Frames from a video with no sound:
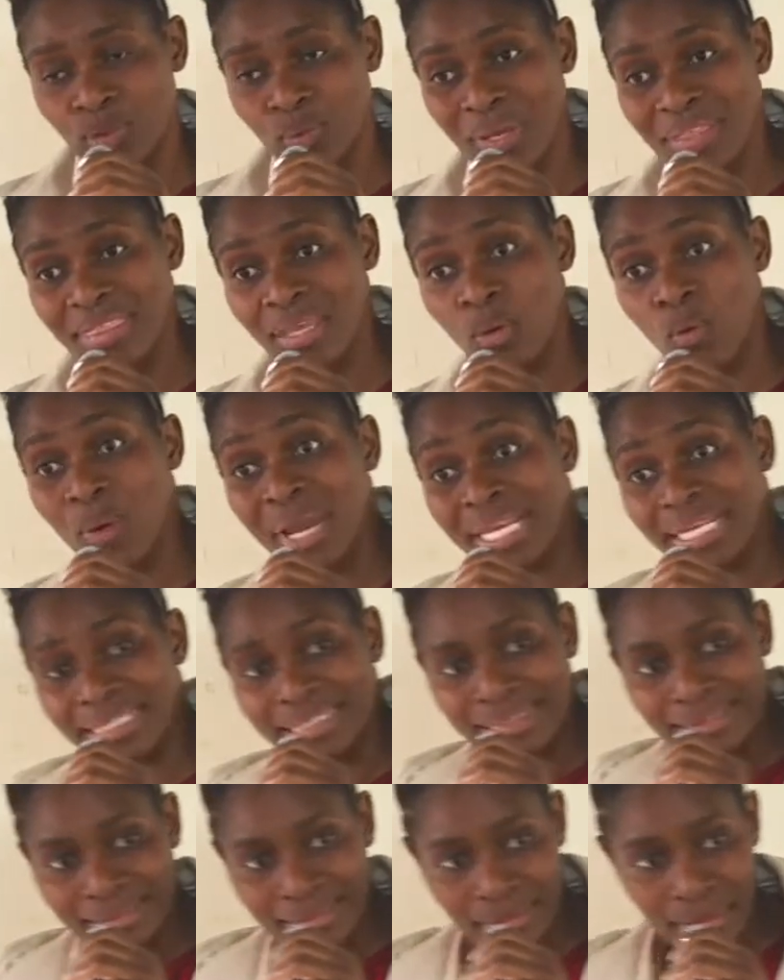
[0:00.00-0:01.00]
when the
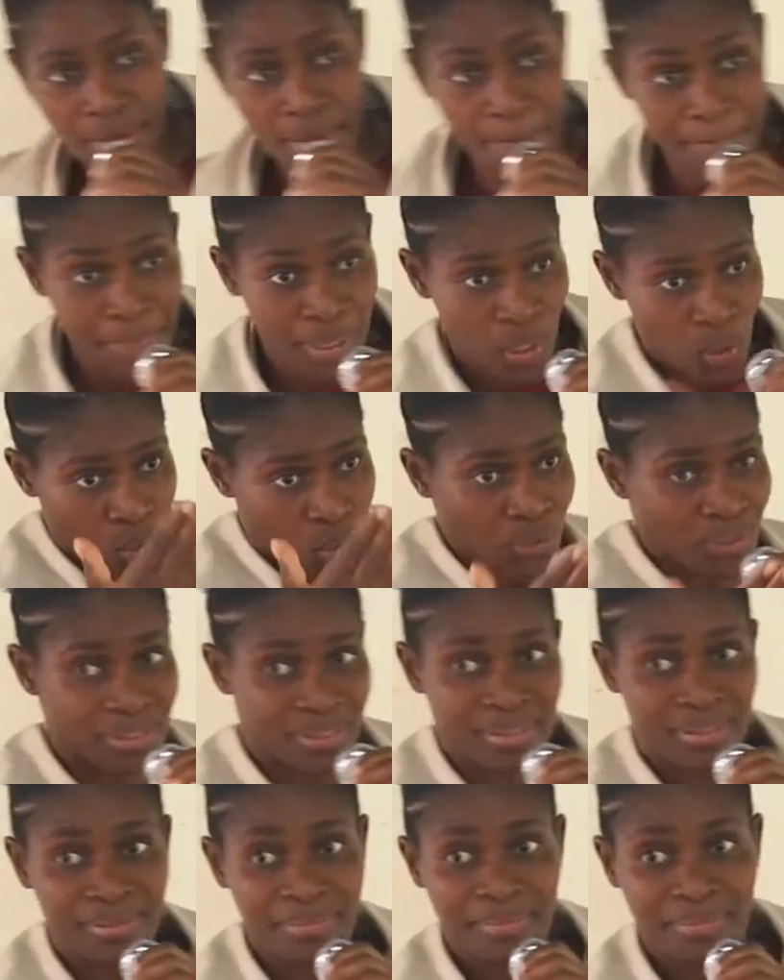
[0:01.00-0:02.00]
wind
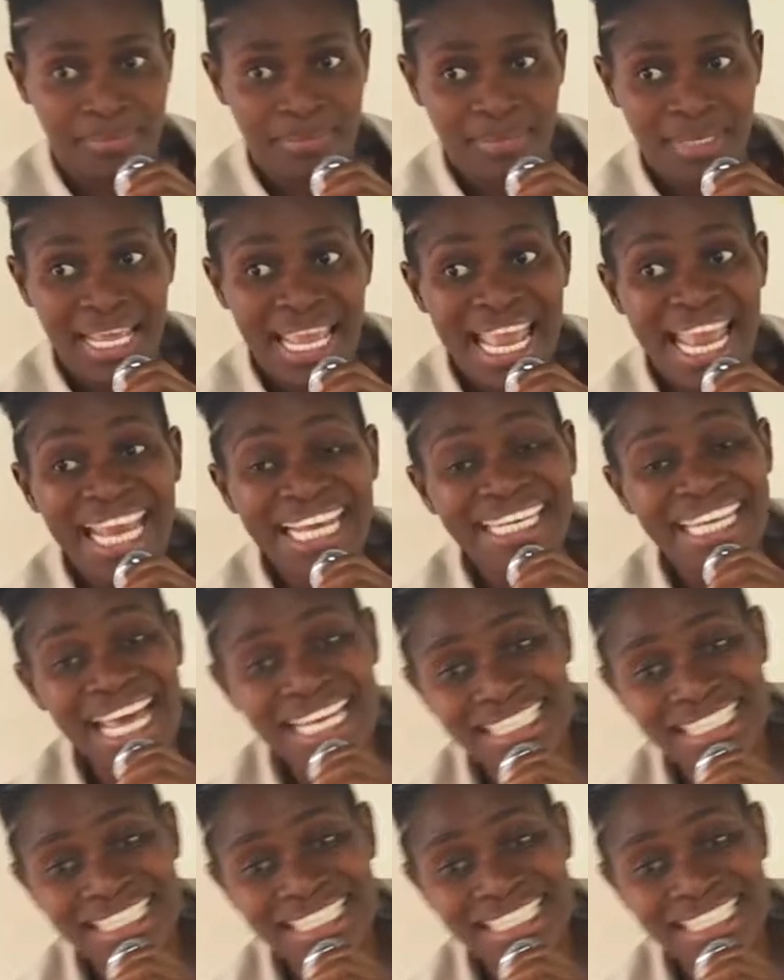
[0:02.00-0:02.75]
blows, it